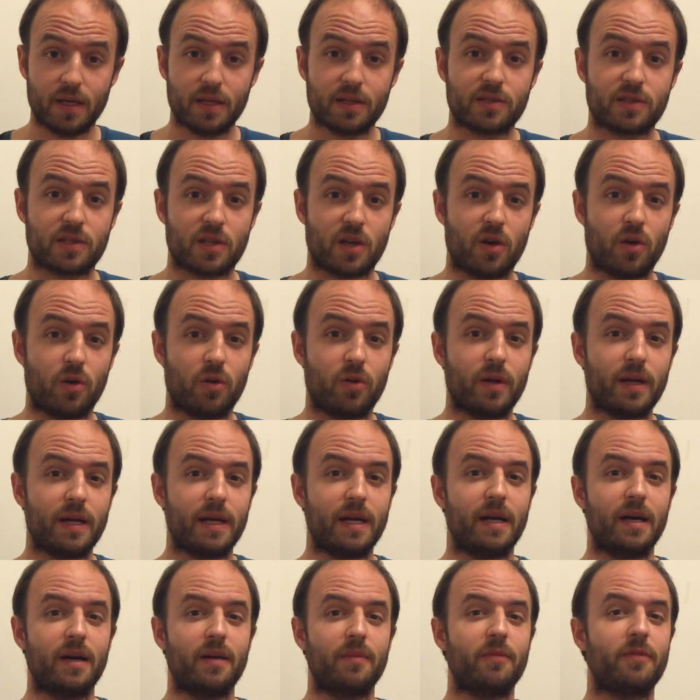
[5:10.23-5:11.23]
So
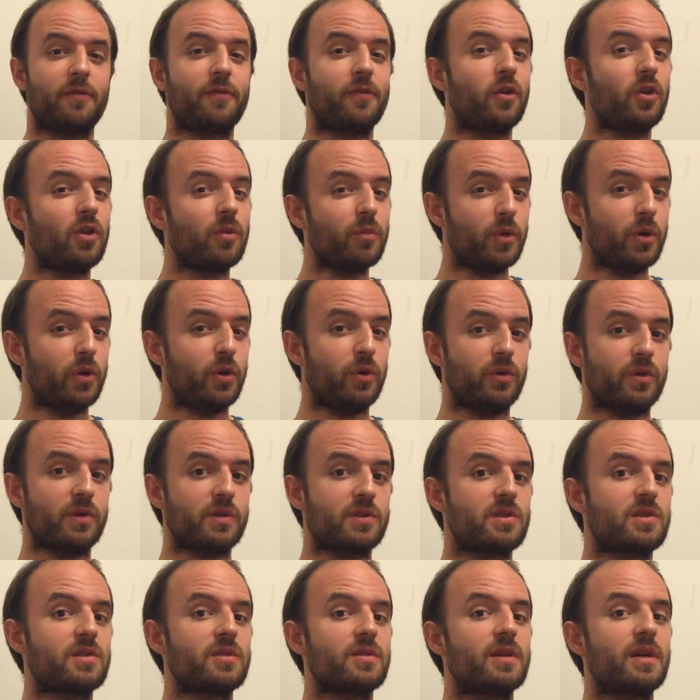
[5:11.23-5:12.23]
full
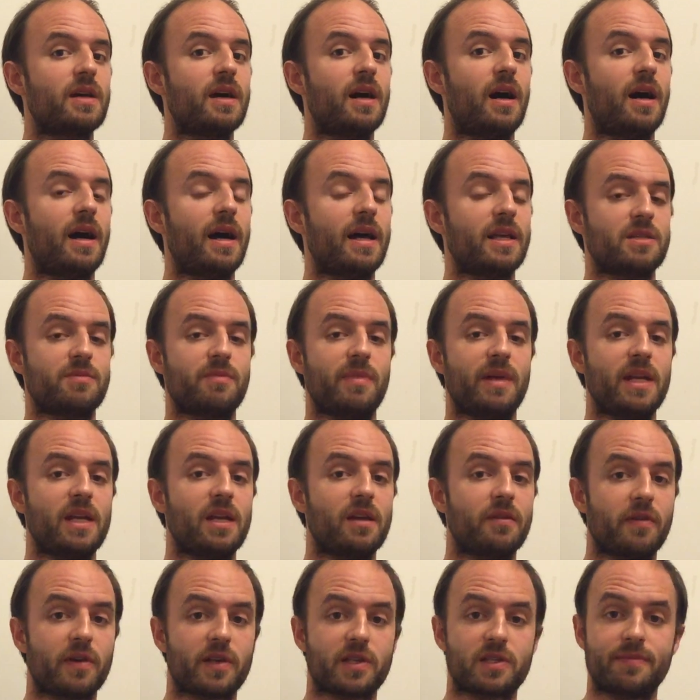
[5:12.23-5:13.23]
moons, as
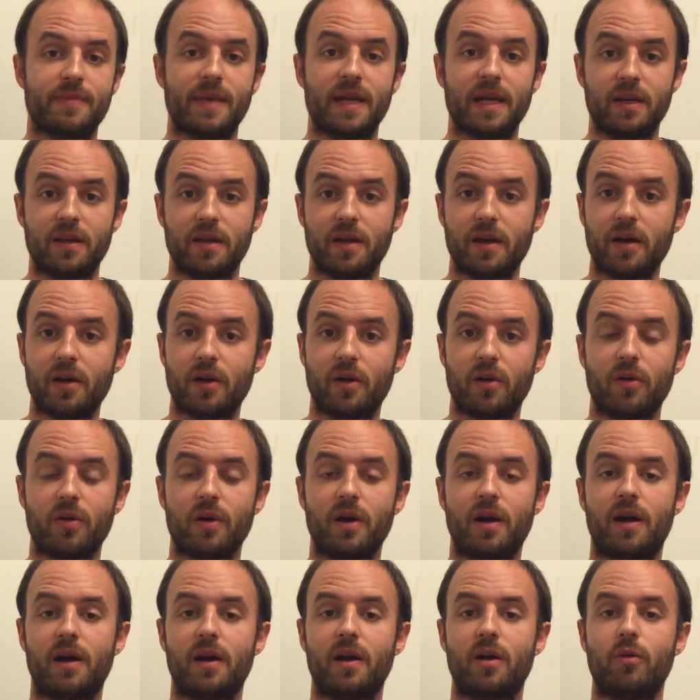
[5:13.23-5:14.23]
many of us may
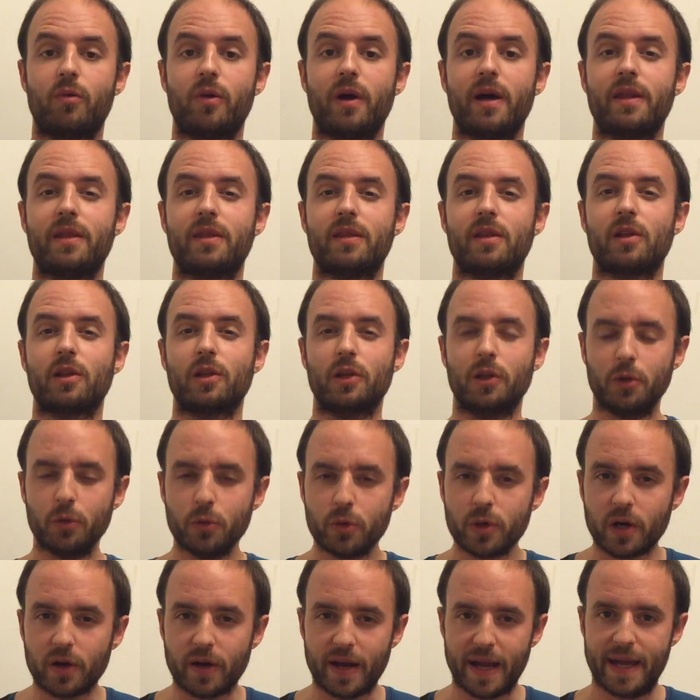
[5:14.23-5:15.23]
know, are when the
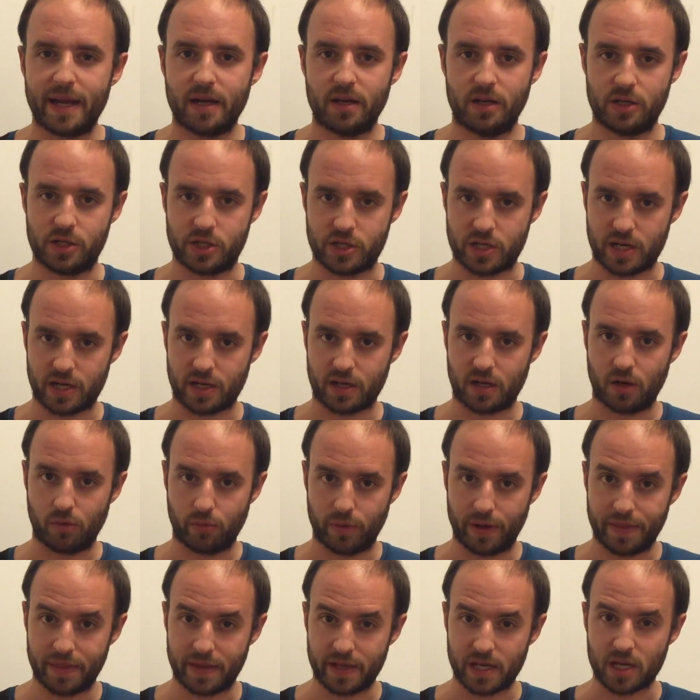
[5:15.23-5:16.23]
lunar energy, or
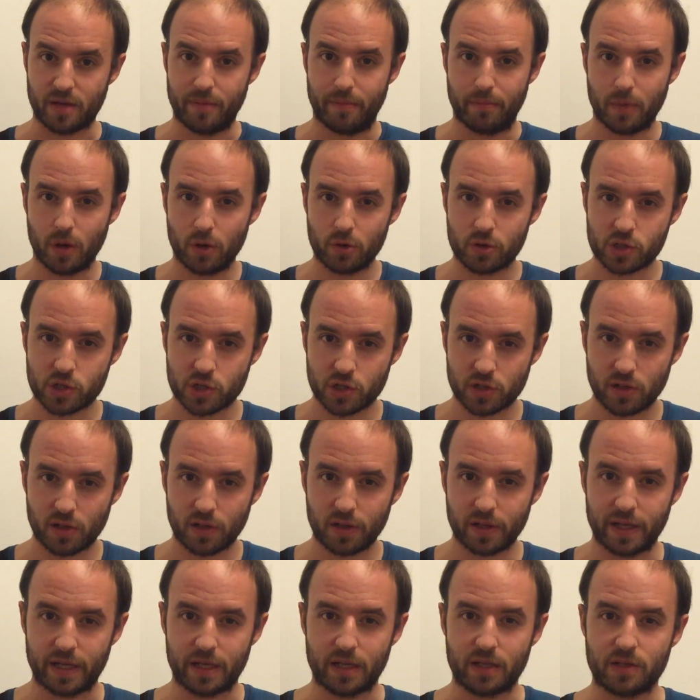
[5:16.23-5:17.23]
when the
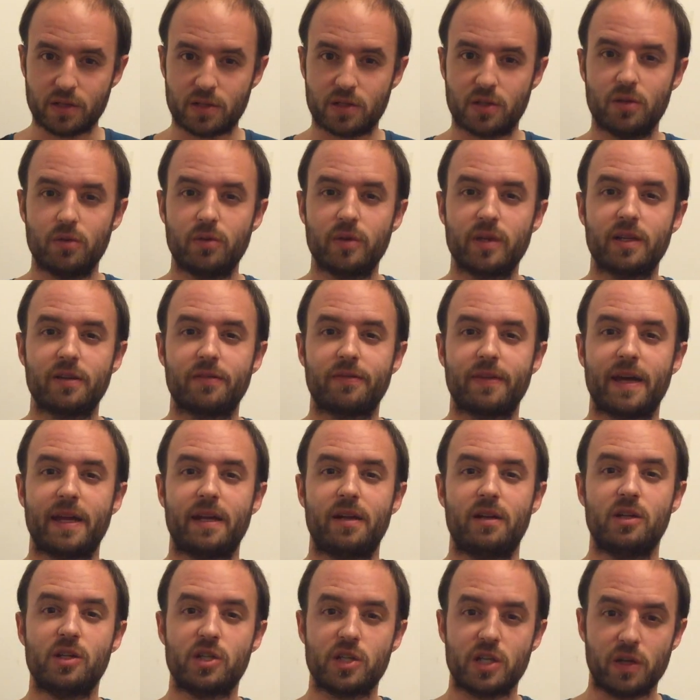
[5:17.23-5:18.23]
emotional and intuitive
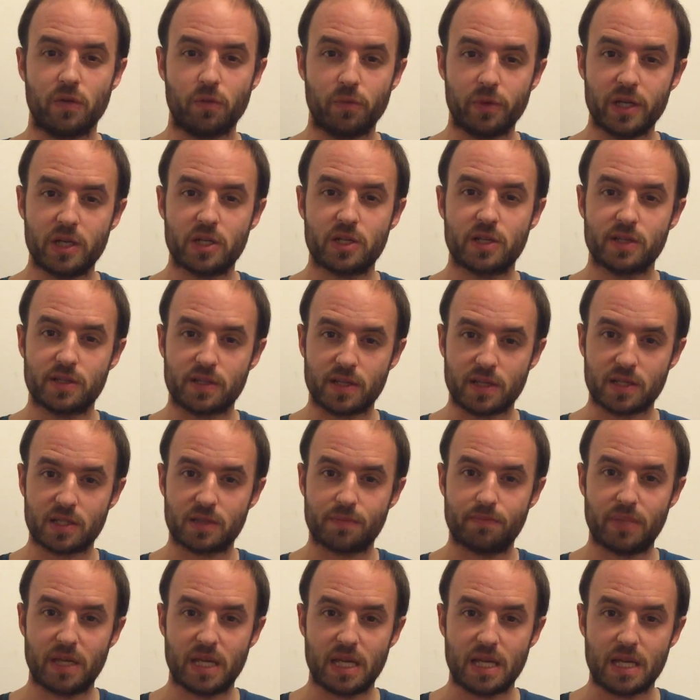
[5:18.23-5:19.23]
energy reaches
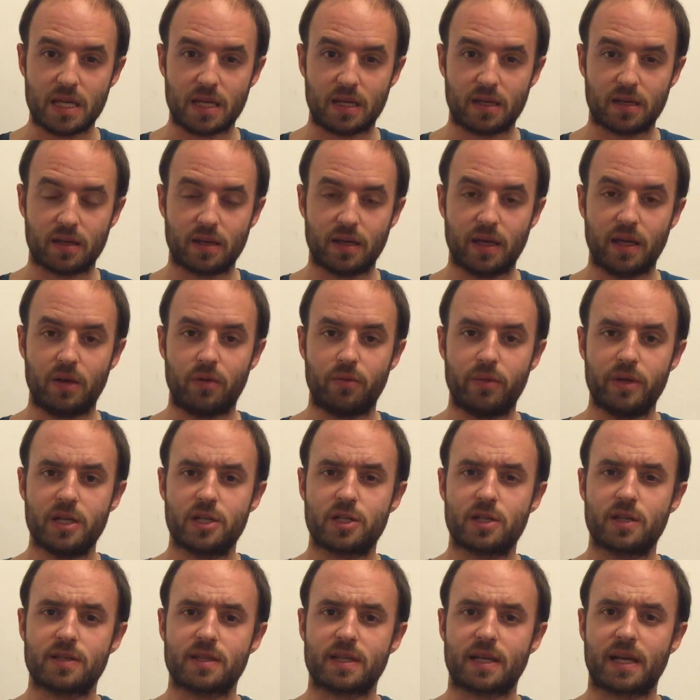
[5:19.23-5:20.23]
its peak and
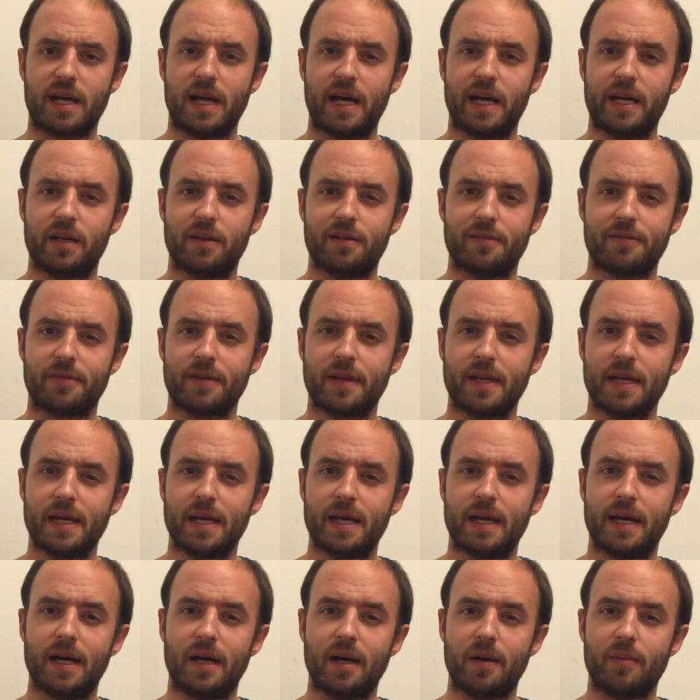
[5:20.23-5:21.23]
reaches a kind of,
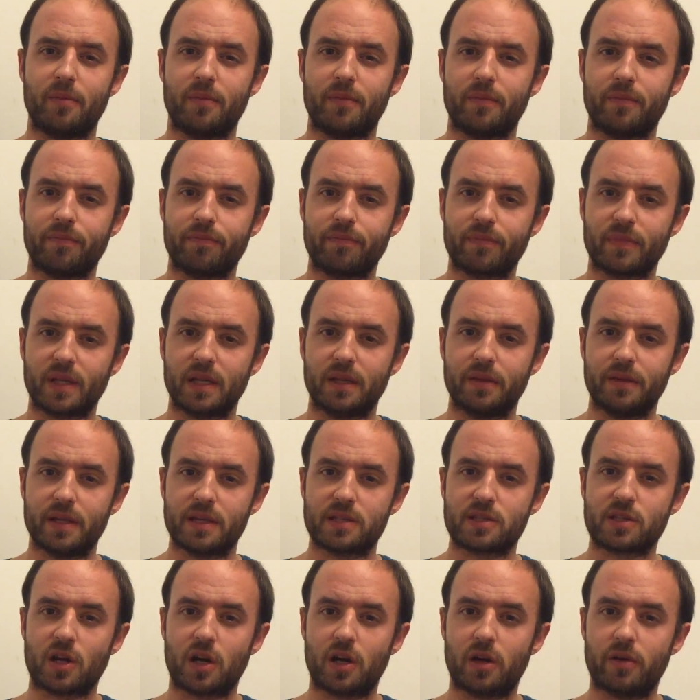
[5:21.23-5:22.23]

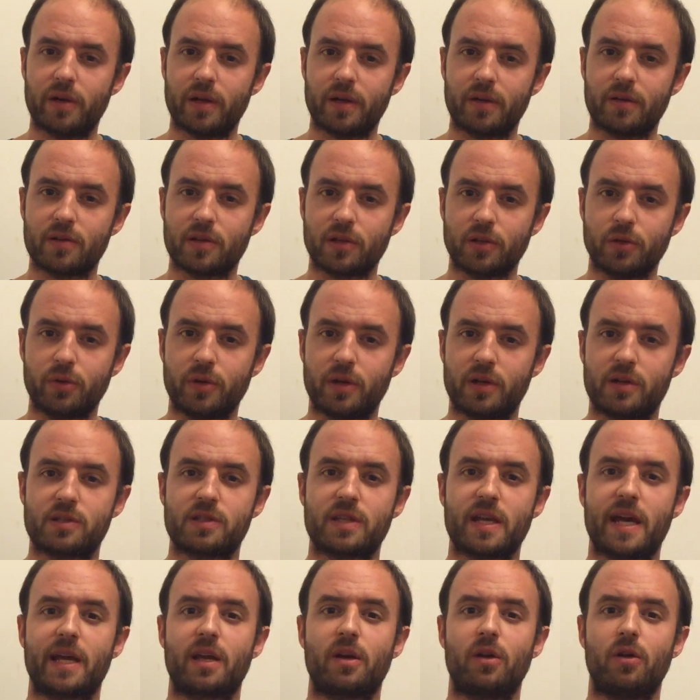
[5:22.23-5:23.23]
this current lunar
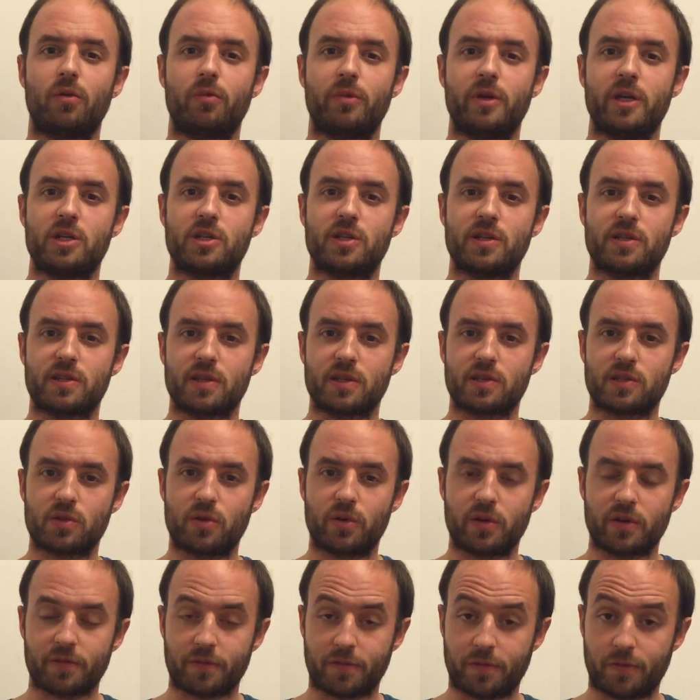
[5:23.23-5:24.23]
cycle reaches a
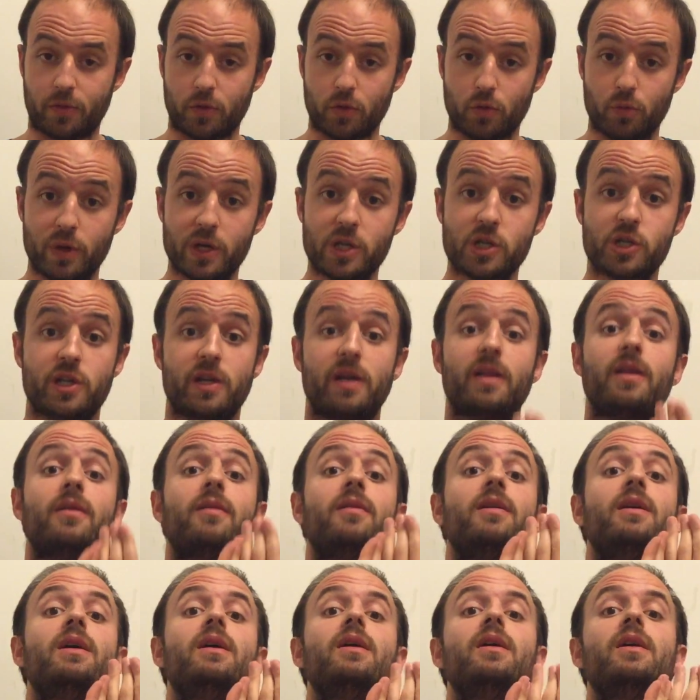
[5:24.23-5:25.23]
sort of
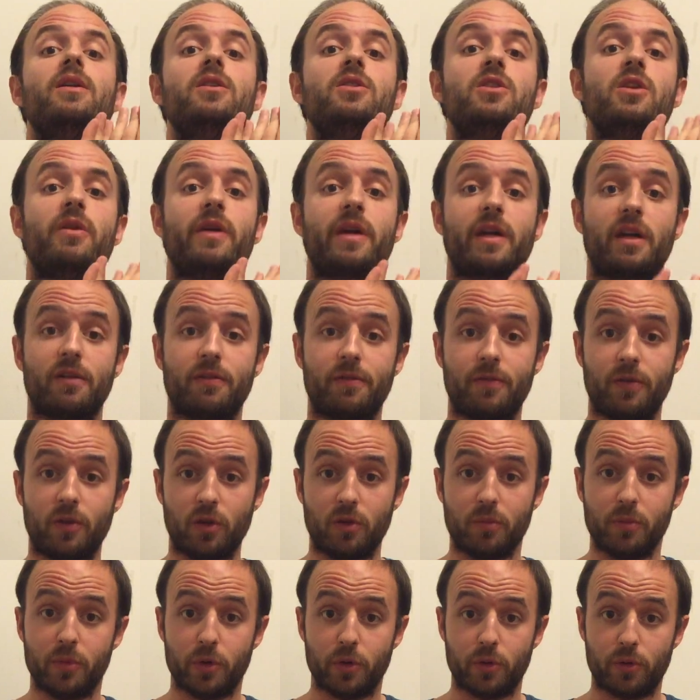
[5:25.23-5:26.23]
fruition during a
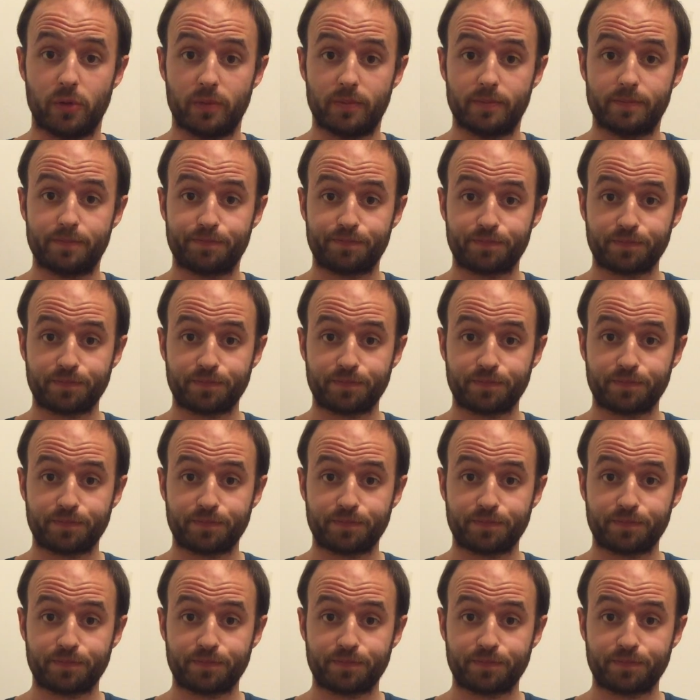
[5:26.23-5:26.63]
full moon.